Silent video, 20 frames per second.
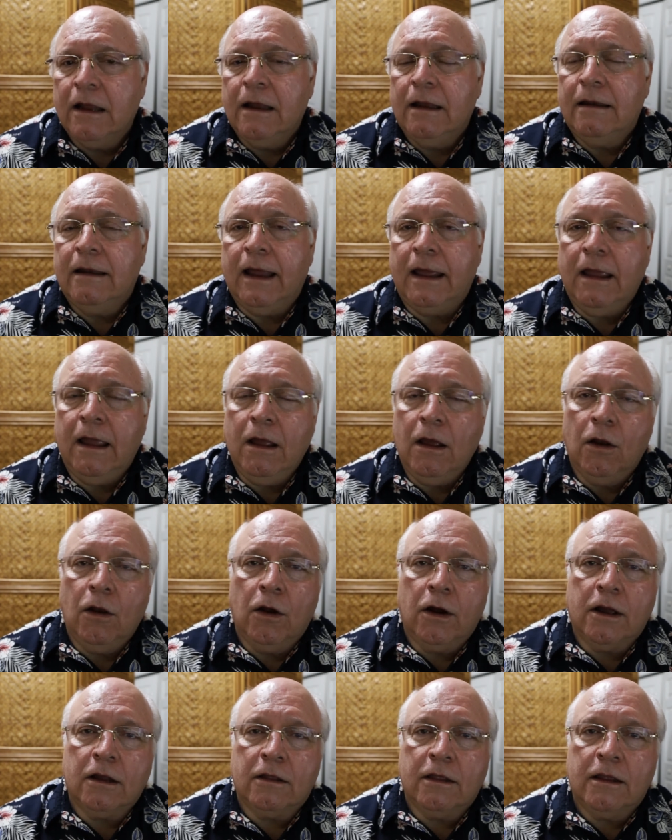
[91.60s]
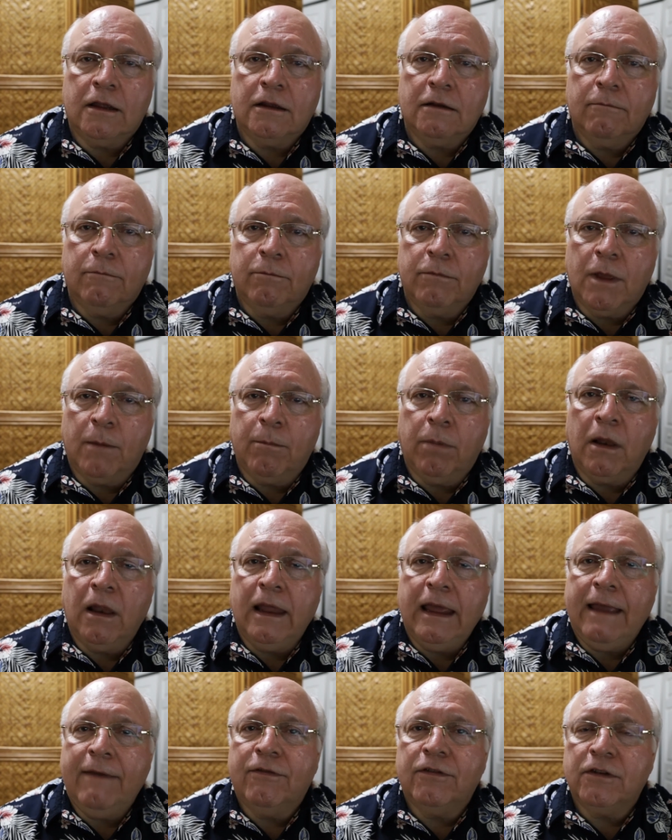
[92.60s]
taking a look at the
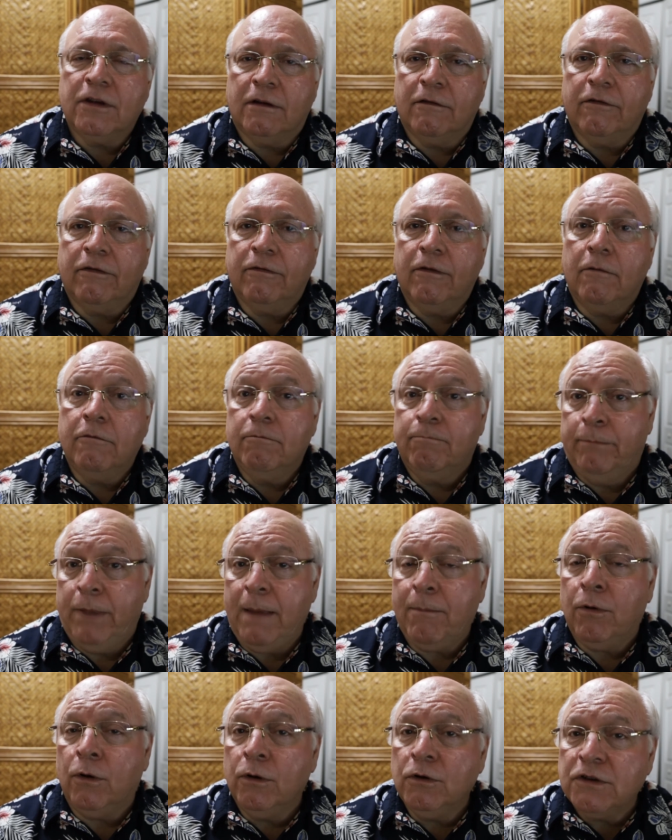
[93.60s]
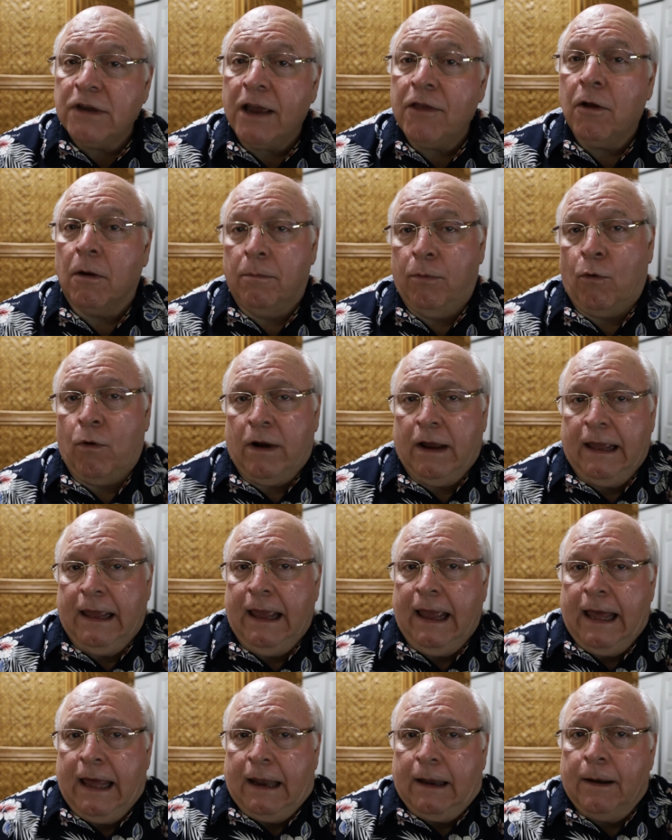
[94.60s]
beliefs of people who say they're born
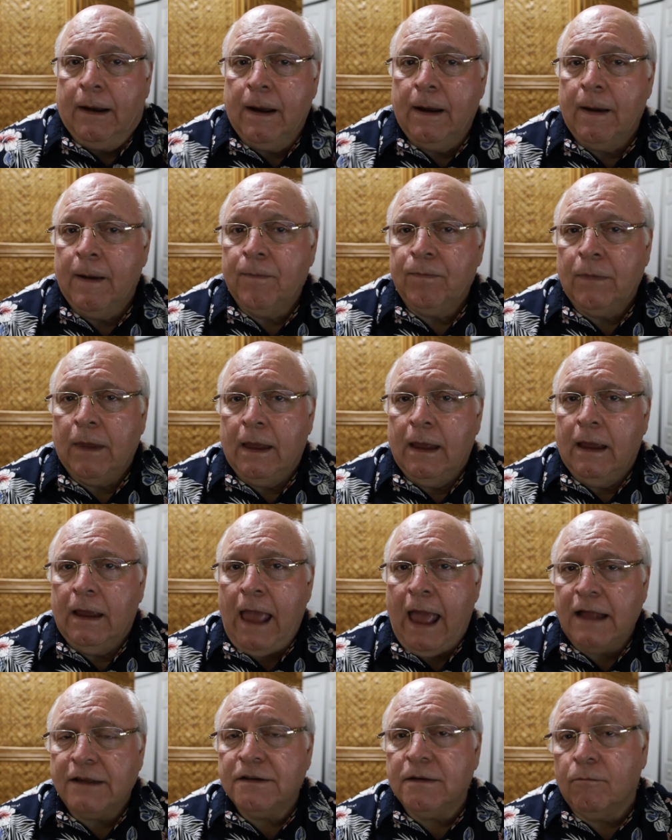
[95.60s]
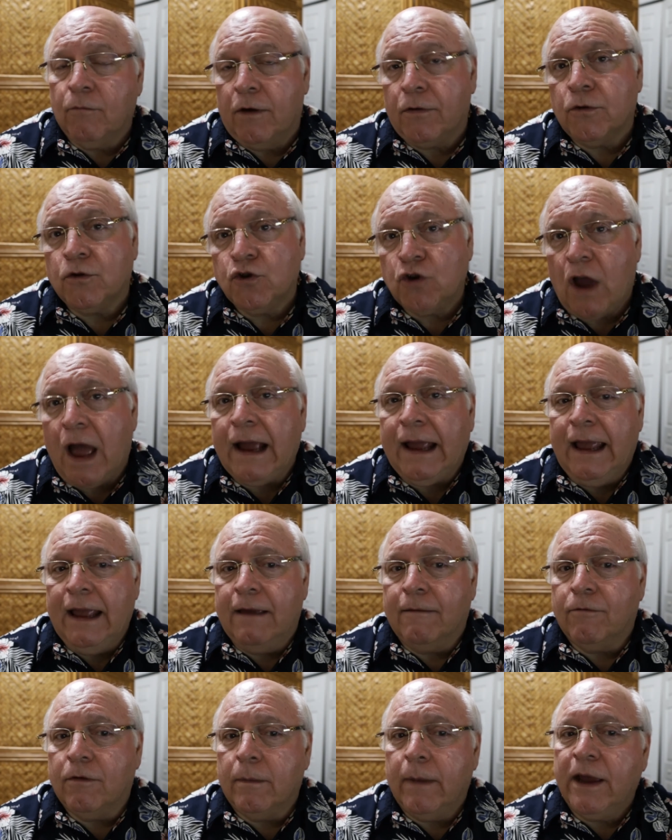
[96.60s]
again, had some rather shocking
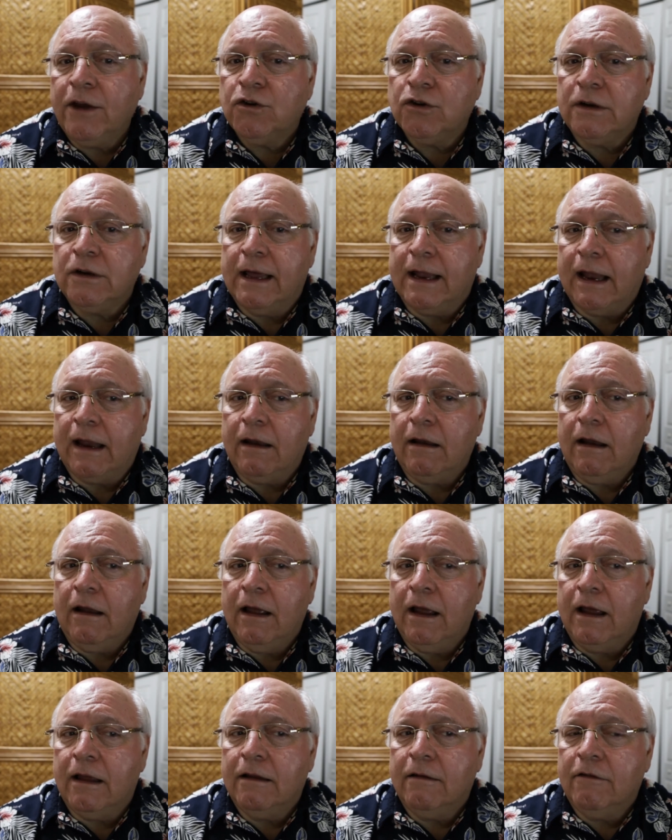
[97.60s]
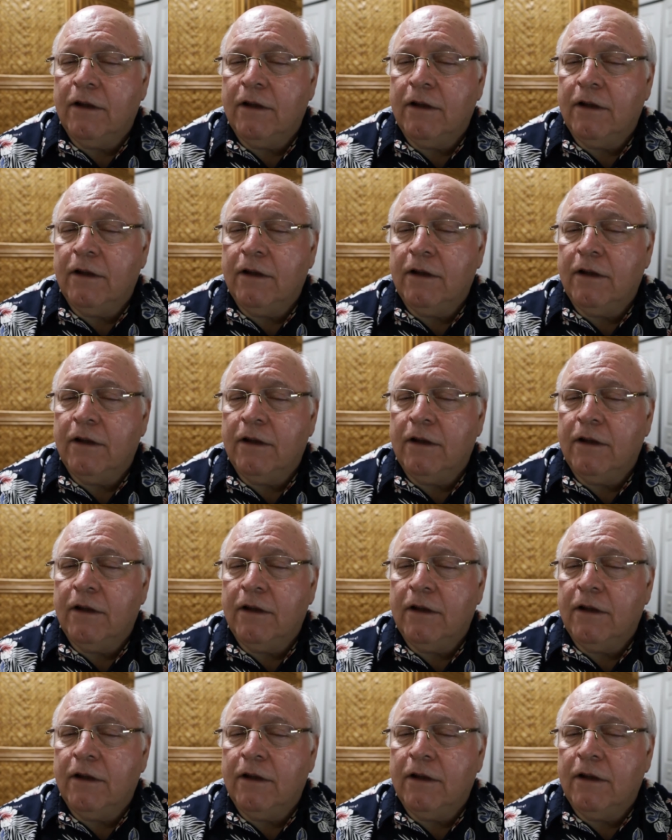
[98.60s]
information in it.